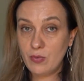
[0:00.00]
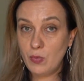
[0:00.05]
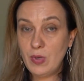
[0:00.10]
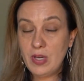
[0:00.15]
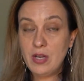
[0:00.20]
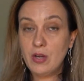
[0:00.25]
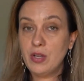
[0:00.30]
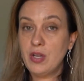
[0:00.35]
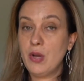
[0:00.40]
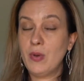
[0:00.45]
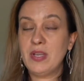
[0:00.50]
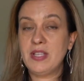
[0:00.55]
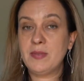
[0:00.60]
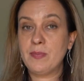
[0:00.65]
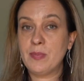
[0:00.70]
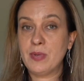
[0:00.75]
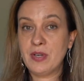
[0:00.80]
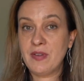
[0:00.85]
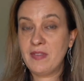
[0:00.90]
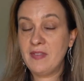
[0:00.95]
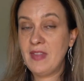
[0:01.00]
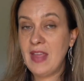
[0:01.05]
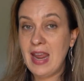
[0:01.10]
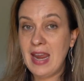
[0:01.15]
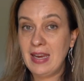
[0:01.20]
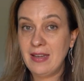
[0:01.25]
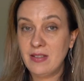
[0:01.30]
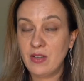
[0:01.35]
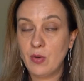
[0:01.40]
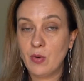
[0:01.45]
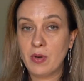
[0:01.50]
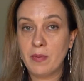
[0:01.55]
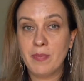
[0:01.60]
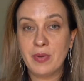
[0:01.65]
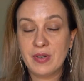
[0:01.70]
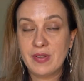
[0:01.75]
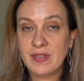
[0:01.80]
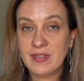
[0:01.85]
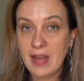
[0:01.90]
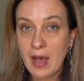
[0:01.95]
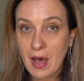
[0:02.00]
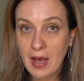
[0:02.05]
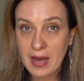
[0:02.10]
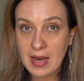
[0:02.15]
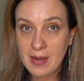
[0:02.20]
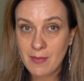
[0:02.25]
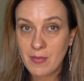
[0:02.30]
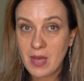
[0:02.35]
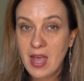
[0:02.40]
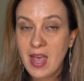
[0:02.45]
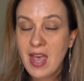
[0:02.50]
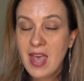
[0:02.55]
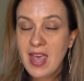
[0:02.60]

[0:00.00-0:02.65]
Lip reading: We don't know his birth date or birth time.